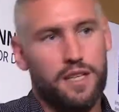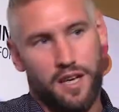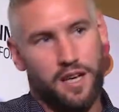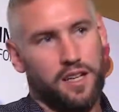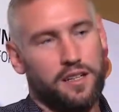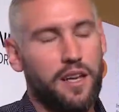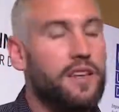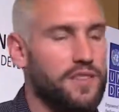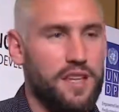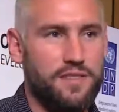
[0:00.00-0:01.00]
it can
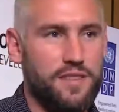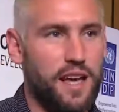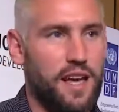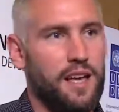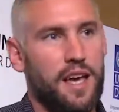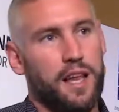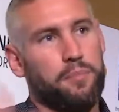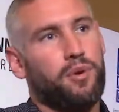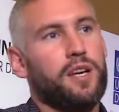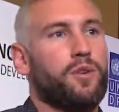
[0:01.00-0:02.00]
sense that and
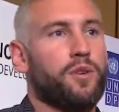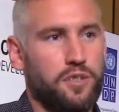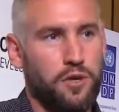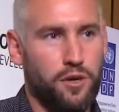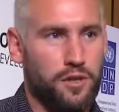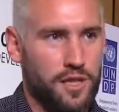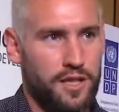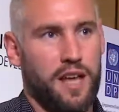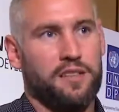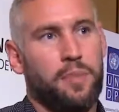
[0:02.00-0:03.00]
it pre-orders your
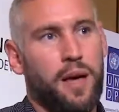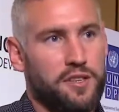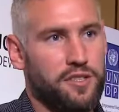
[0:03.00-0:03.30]
next batch.